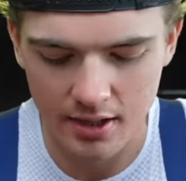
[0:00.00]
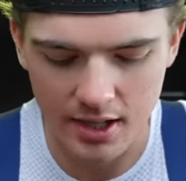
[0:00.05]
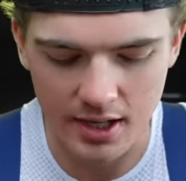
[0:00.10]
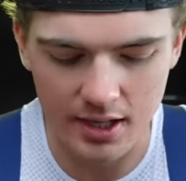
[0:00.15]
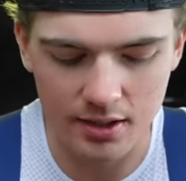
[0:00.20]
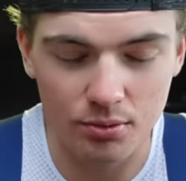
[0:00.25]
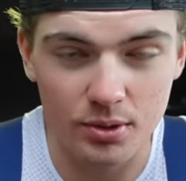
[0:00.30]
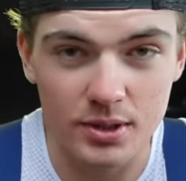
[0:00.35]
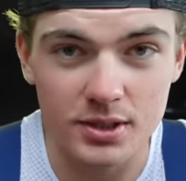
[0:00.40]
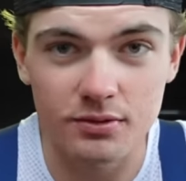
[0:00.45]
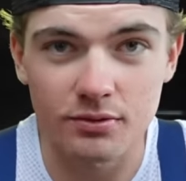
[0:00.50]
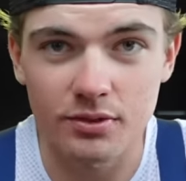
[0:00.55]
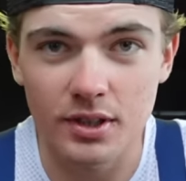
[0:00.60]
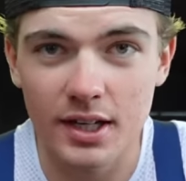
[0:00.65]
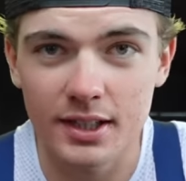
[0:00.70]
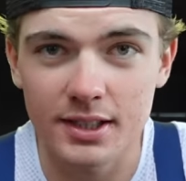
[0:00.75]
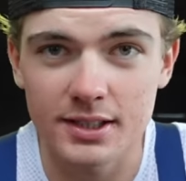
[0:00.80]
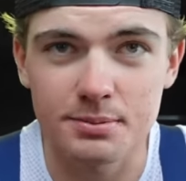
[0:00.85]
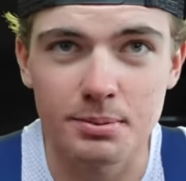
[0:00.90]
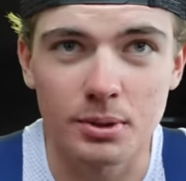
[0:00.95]
And the reason for
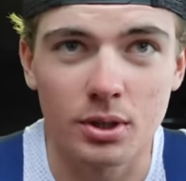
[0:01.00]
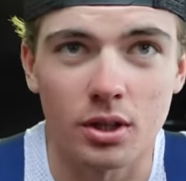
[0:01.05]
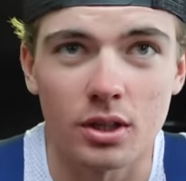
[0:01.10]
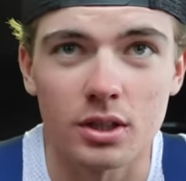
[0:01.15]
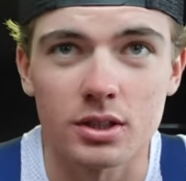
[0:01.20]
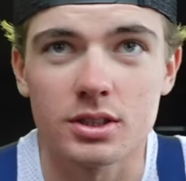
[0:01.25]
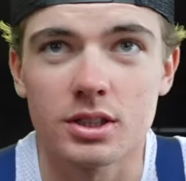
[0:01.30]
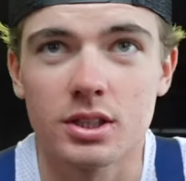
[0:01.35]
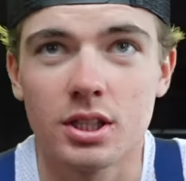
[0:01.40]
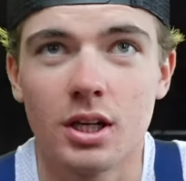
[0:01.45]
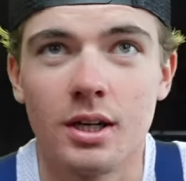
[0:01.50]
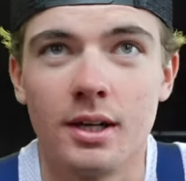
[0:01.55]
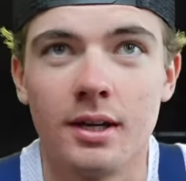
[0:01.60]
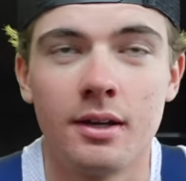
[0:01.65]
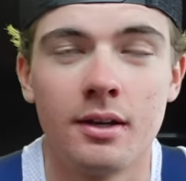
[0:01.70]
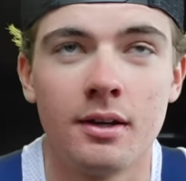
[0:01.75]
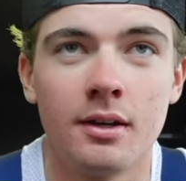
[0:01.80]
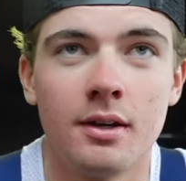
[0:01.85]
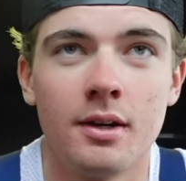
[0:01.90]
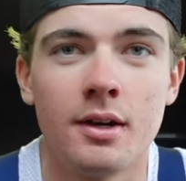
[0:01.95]
that is because
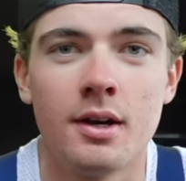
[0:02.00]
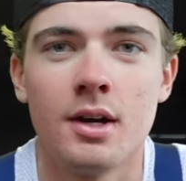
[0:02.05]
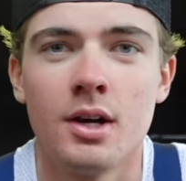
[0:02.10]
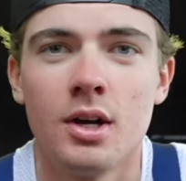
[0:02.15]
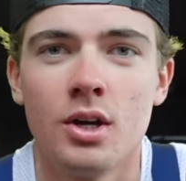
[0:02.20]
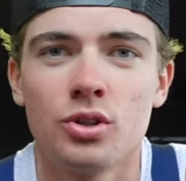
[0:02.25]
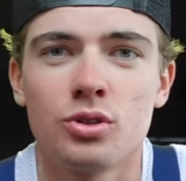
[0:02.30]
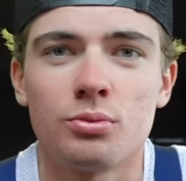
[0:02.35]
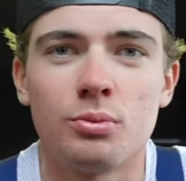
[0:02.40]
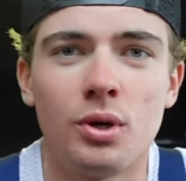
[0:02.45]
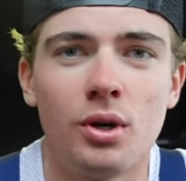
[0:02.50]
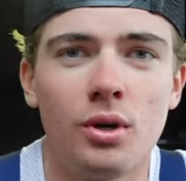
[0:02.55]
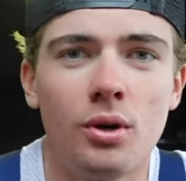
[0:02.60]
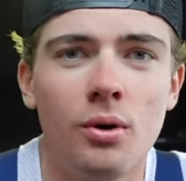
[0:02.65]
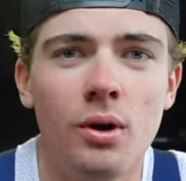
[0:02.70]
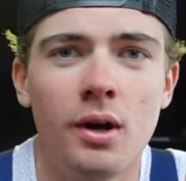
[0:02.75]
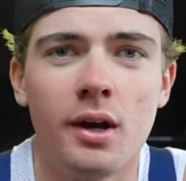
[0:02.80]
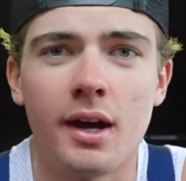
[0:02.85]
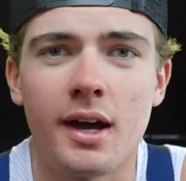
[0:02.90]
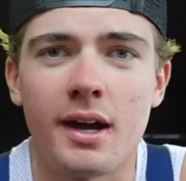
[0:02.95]

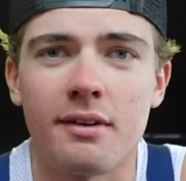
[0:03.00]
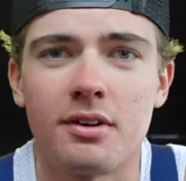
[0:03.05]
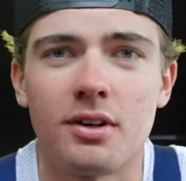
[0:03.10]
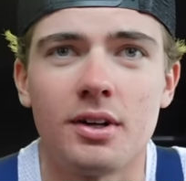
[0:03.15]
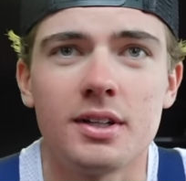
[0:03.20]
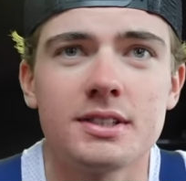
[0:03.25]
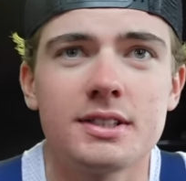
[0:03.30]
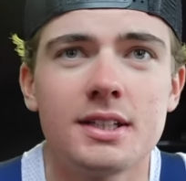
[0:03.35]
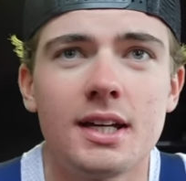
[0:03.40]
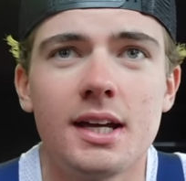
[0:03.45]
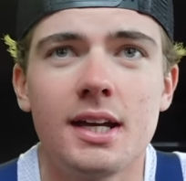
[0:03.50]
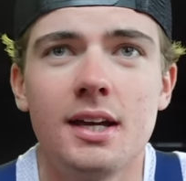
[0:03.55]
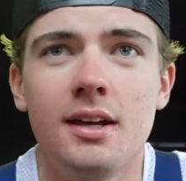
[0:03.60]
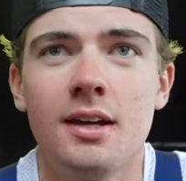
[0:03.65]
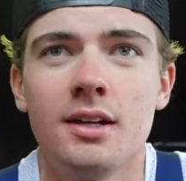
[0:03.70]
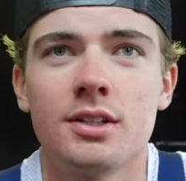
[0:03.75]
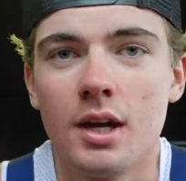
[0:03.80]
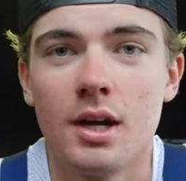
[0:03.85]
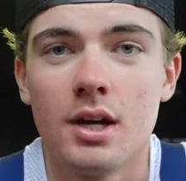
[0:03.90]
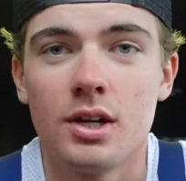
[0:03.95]
tomorrow I have a rest day,
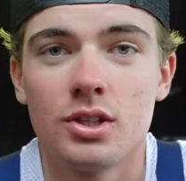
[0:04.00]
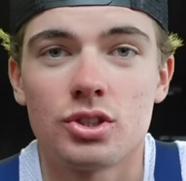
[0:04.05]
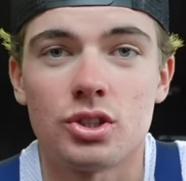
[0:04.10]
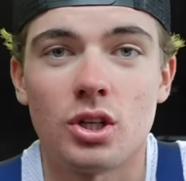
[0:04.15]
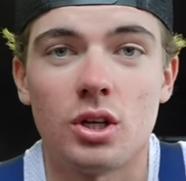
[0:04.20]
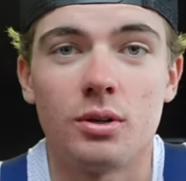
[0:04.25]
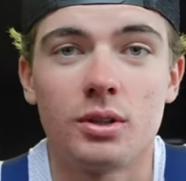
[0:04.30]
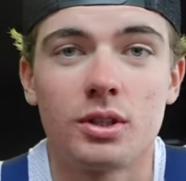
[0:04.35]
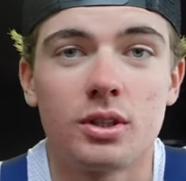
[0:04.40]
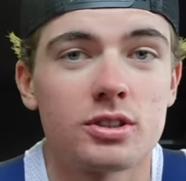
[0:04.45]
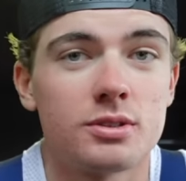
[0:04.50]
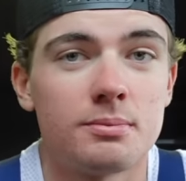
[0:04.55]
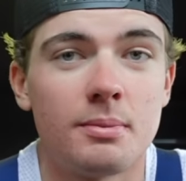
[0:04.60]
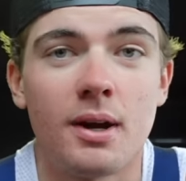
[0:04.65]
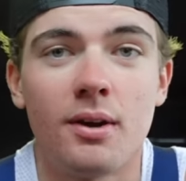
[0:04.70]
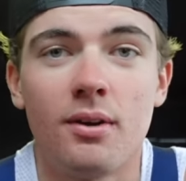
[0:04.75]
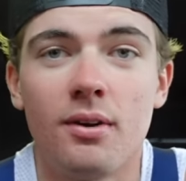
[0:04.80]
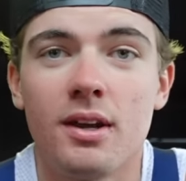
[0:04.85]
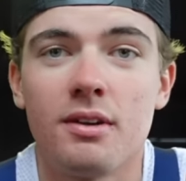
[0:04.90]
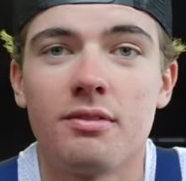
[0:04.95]
so it doesn't
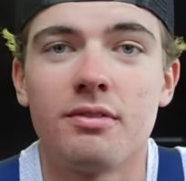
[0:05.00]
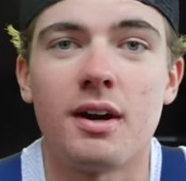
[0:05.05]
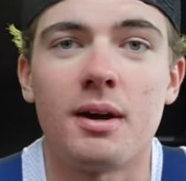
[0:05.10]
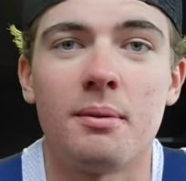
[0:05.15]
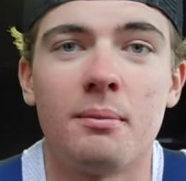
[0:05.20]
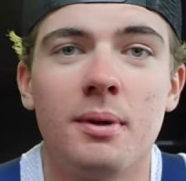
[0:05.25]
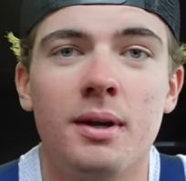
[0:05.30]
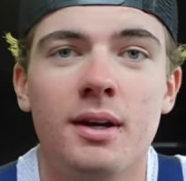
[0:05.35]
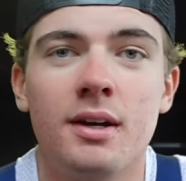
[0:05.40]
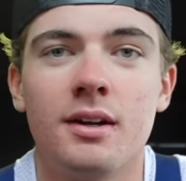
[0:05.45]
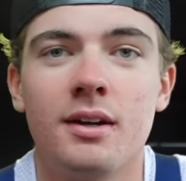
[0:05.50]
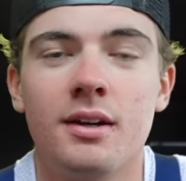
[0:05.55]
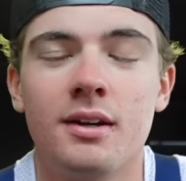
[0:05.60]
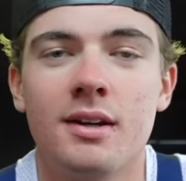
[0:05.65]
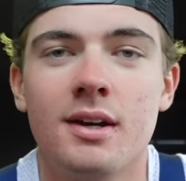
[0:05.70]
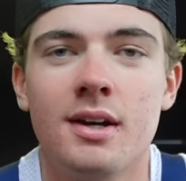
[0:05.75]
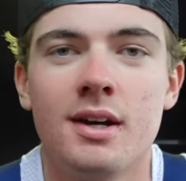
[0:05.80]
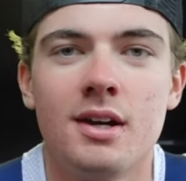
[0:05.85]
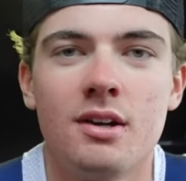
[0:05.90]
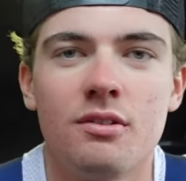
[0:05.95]
matter if I'm
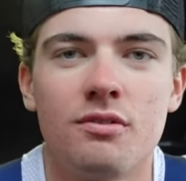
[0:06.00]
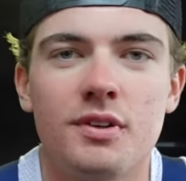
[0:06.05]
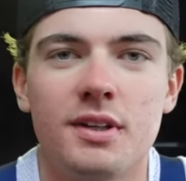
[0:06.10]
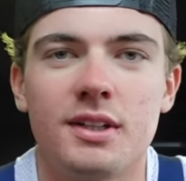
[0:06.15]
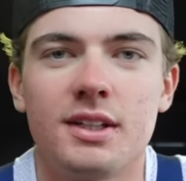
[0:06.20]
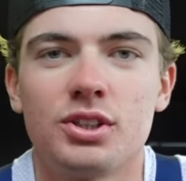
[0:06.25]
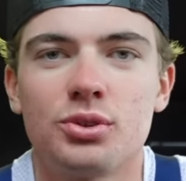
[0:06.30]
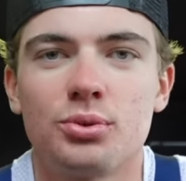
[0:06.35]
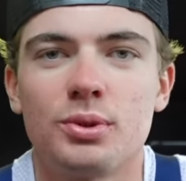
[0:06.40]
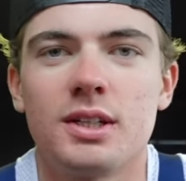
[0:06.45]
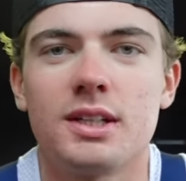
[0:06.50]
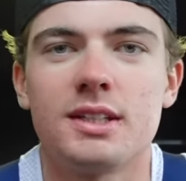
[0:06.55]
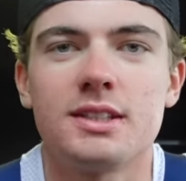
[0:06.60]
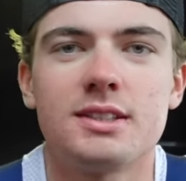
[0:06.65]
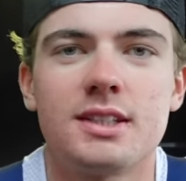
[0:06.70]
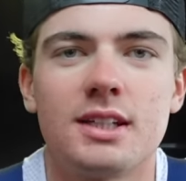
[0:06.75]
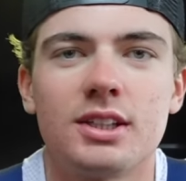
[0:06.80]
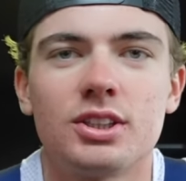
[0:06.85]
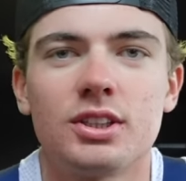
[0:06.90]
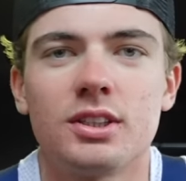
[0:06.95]
finished with this
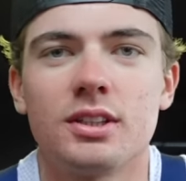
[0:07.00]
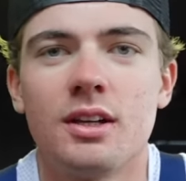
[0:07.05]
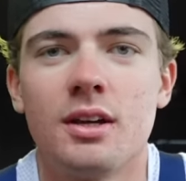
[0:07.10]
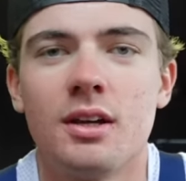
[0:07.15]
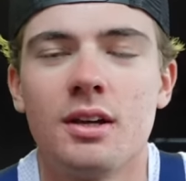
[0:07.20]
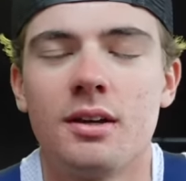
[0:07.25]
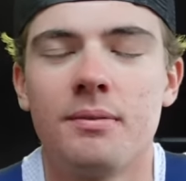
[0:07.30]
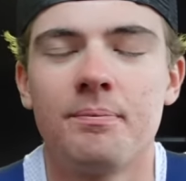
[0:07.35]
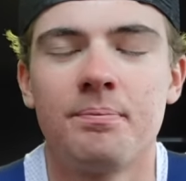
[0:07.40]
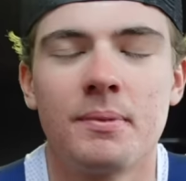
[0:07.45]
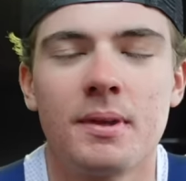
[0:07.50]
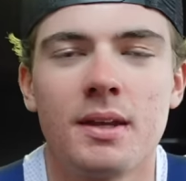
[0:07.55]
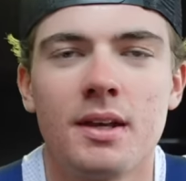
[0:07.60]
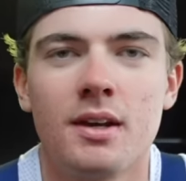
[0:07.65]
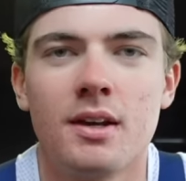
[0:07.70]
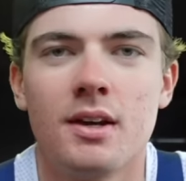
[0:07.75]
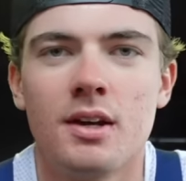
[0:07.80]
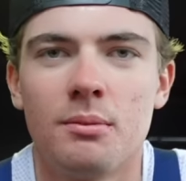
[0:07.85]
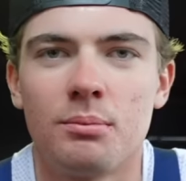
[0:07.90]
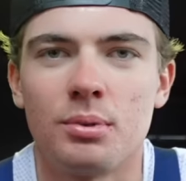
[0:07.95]
session
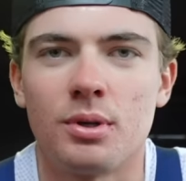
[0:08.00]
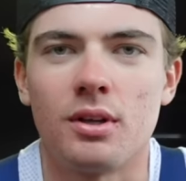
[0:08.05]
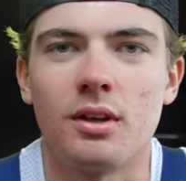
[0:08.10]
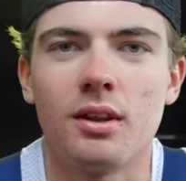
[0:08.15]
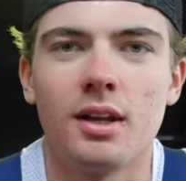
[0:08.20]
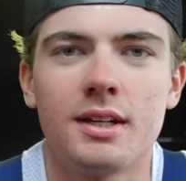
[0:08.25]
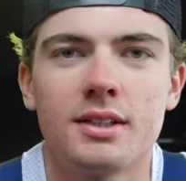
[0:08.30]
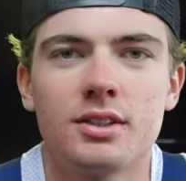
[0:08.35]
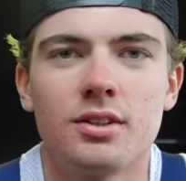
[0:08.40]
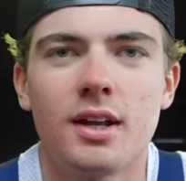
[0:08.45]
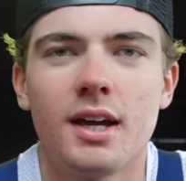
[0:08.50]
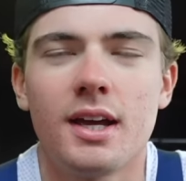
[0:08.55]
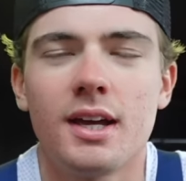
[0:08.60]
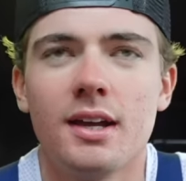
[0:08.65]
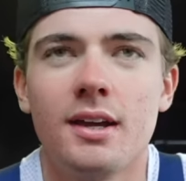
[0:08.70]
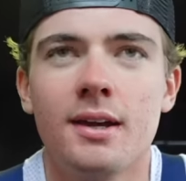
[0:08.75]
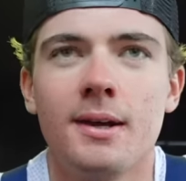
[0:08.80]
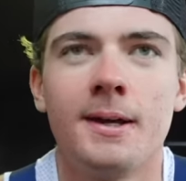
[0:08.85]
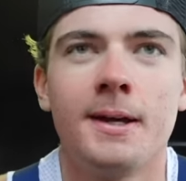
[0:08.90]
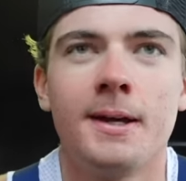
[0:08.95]
pretty late today.